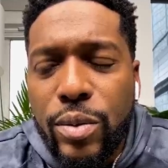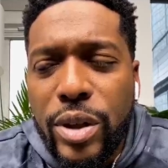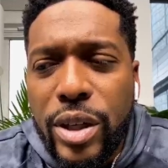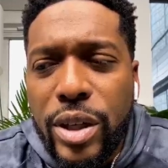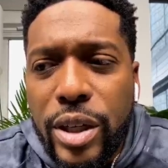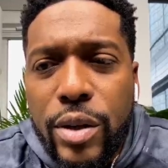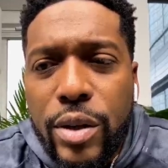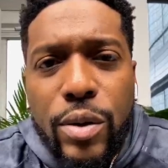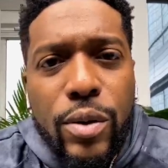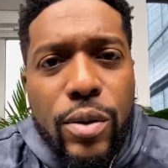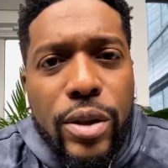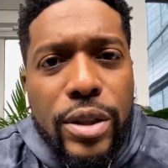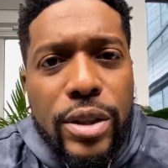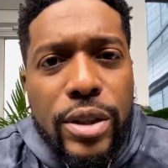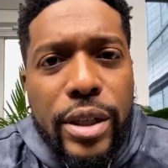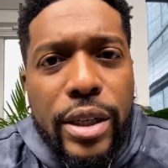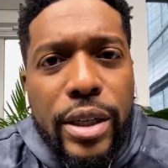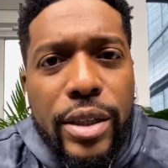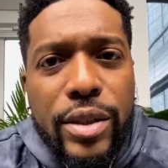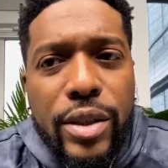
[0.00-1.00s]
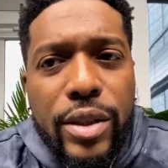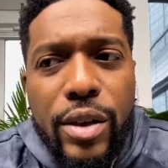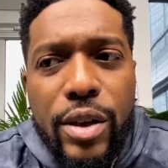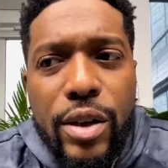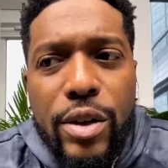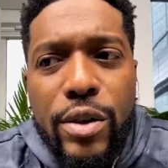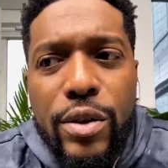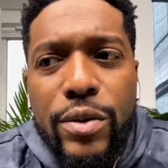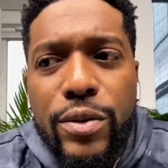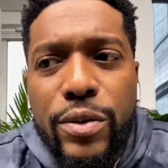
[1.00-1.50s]
really cool is I get to
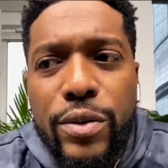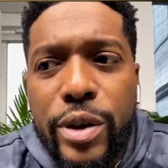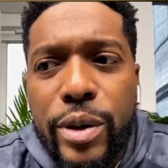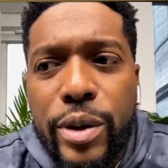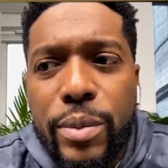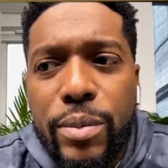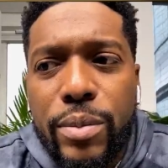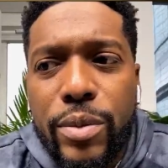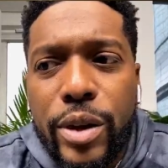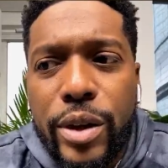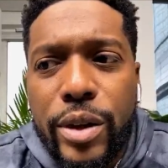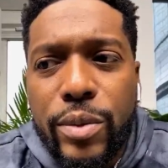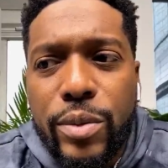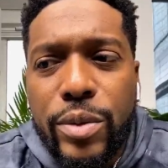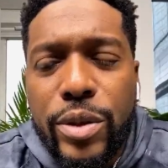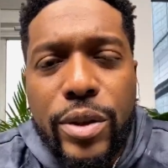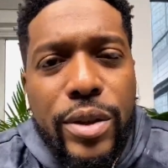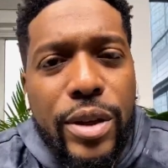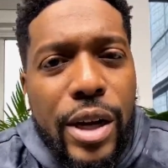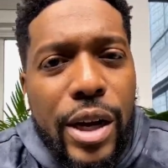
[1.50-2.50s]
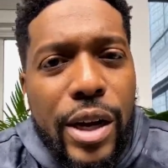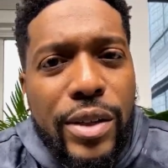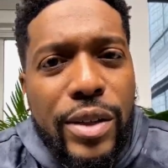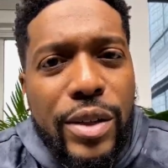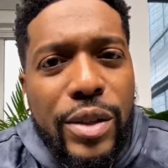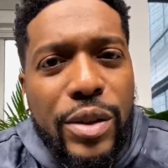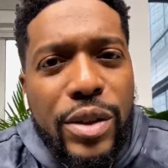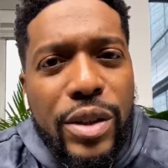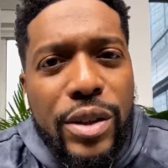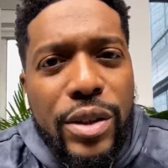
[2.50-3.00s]
learn from uh, real
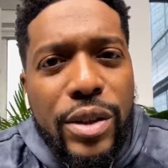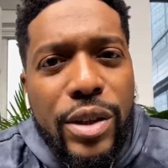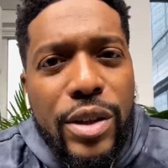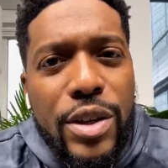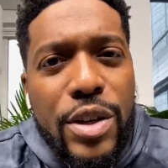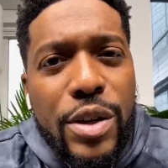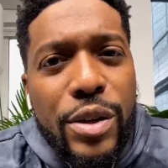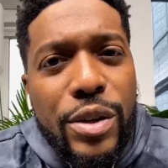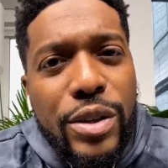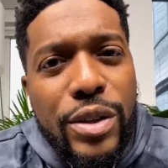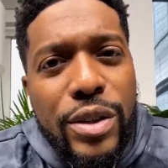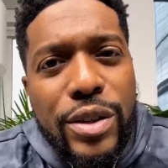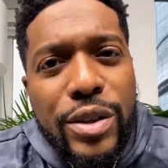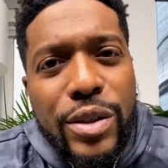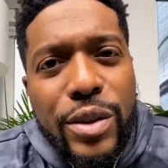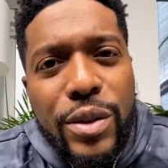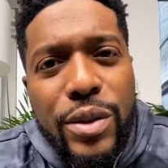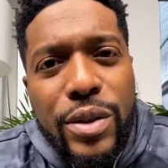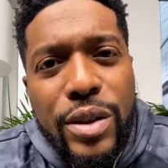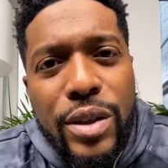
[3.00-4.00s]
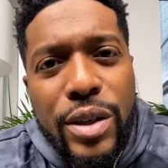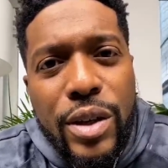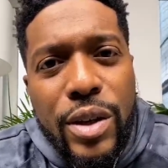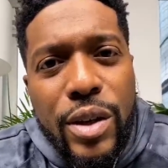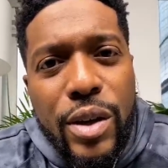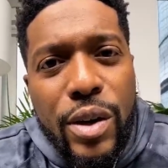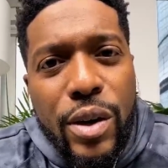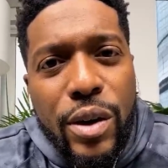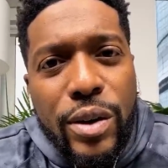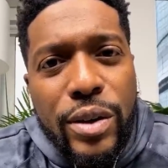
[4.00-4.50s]
doctors and, and nurses on
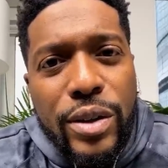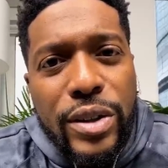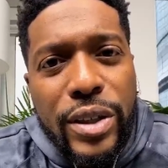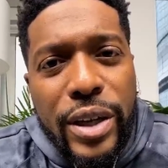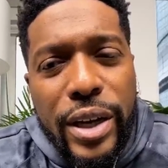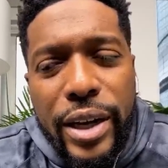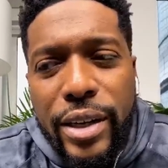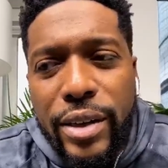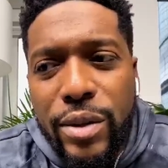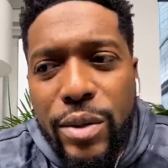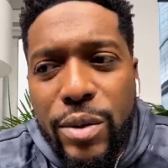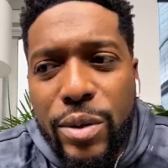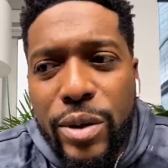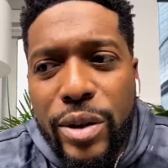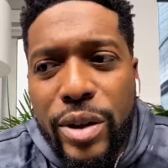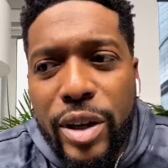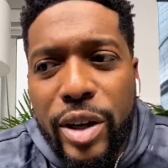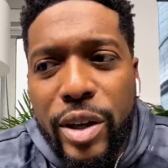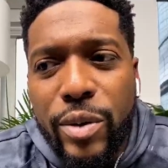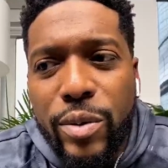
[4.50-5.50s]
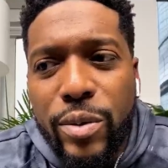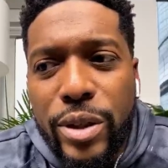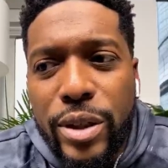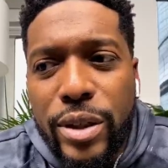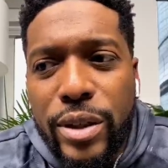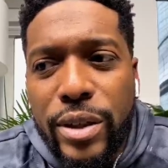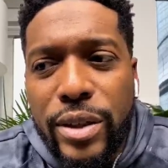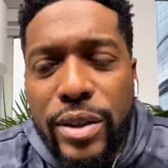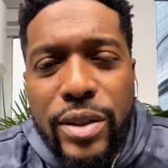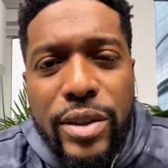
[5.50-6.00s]
on set who are there
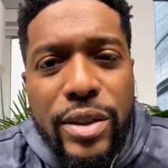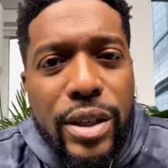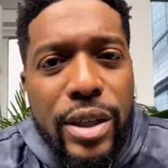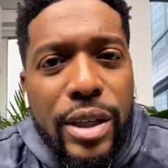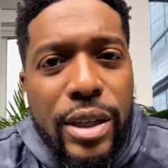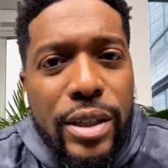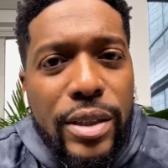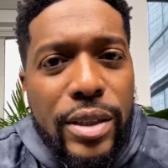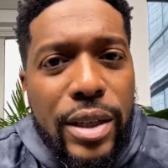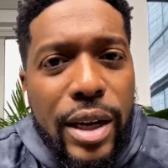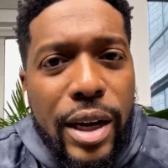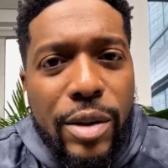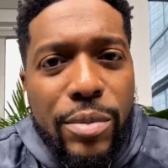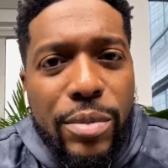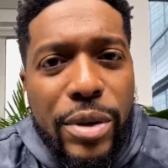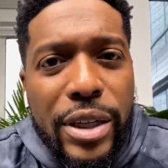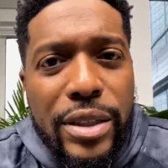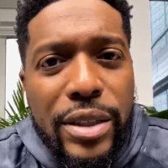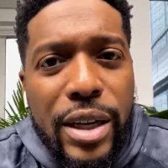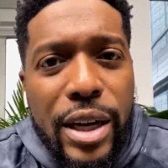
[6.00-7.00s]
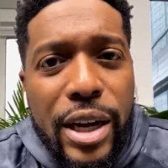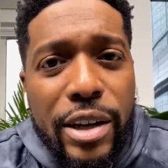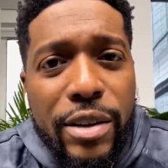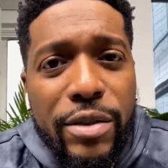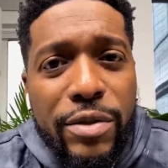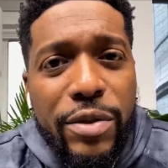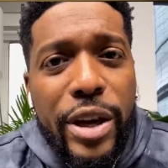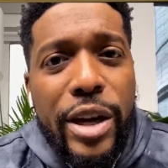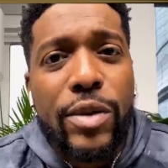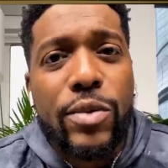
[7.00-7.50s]
with us side by
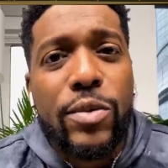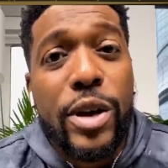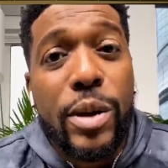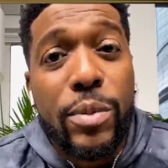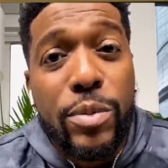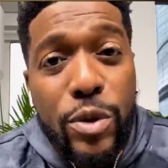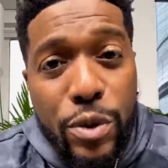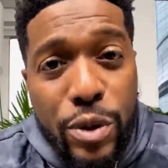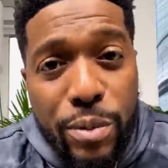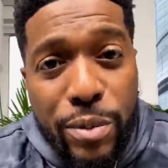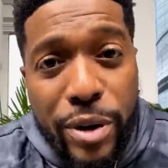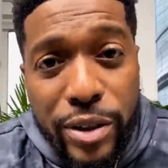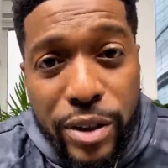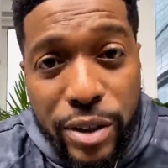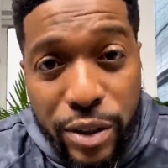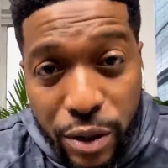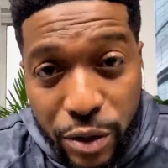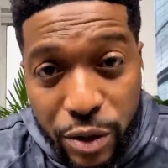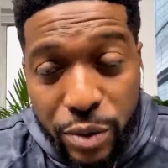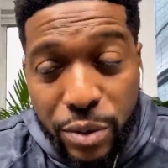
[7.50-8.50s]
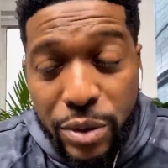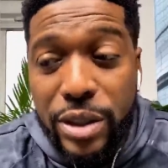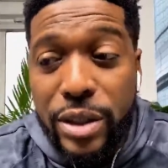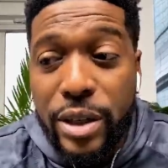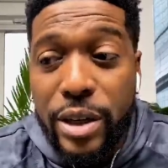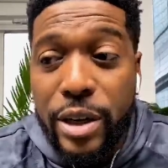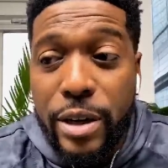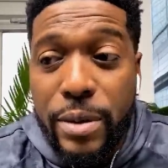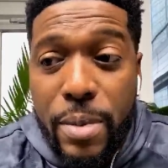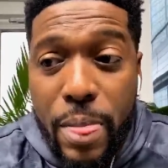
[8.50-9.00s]
side. In fact, when I'm doing my
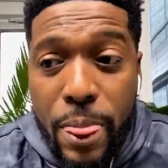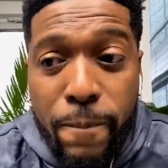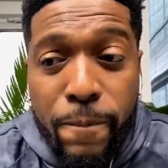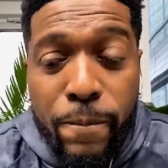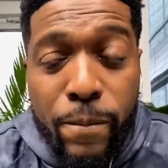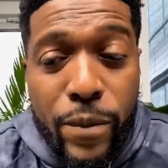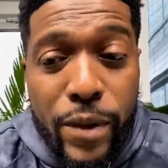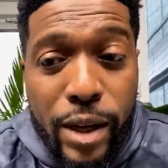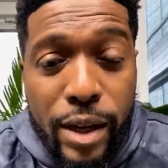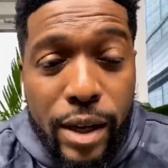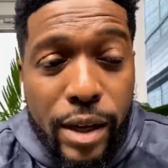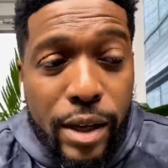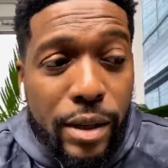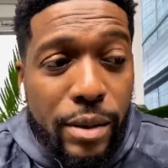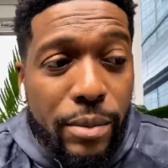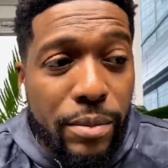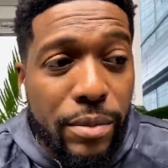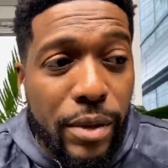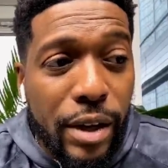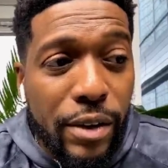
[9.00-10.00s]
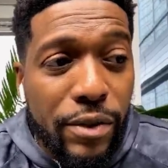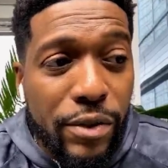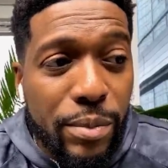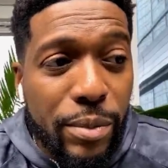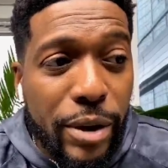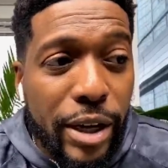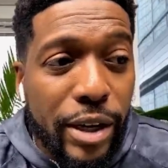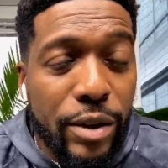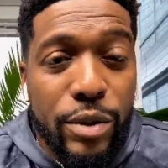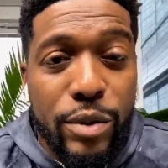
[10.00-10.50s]
surgeries there, um,
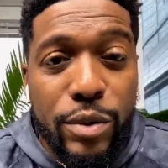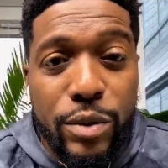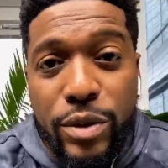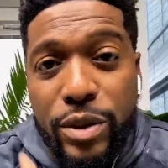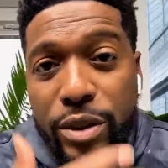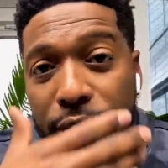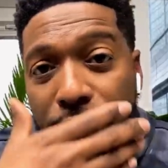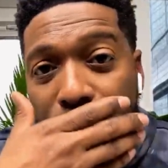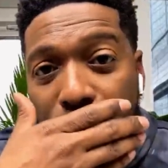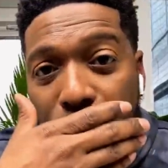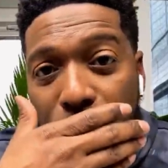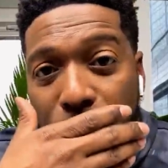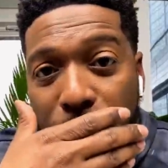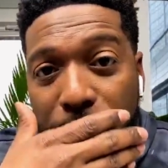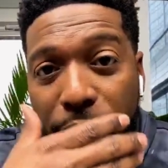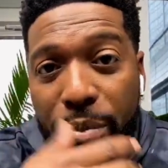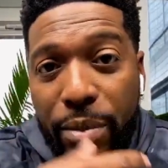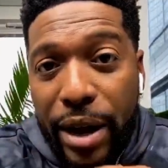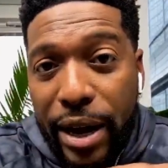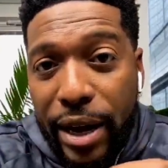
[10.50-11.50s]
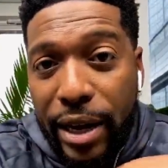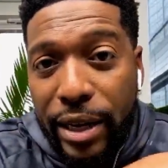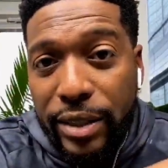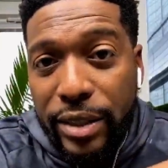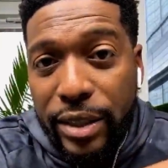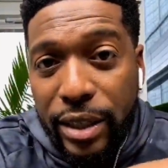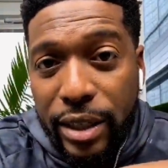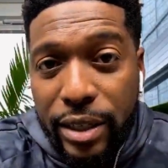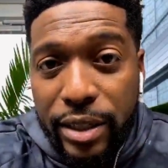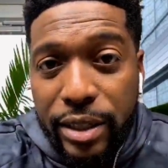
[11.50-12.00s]
everybody who's you know in a
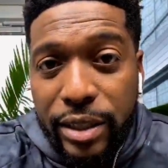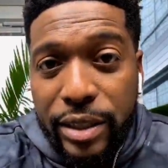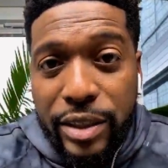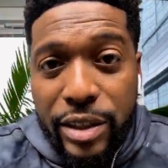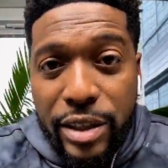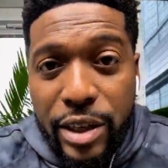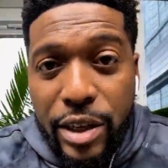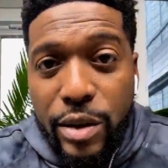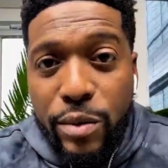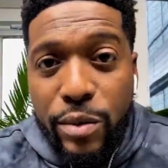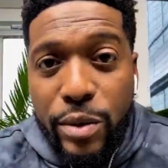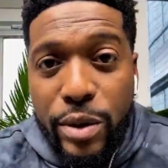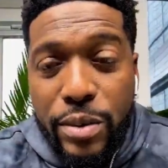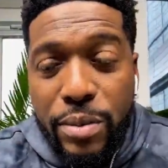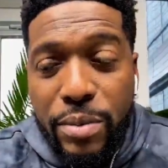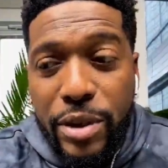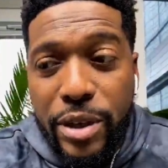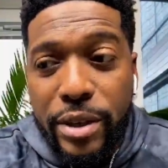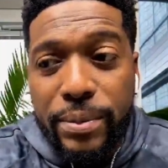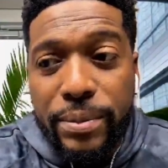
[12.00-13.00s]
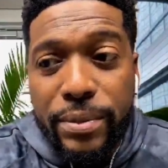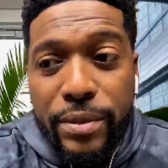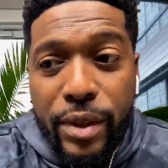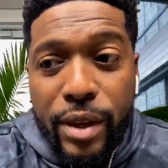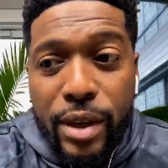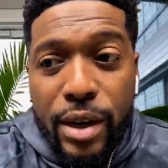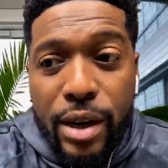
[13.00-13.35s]
mask in the mm-hmm. scene with me,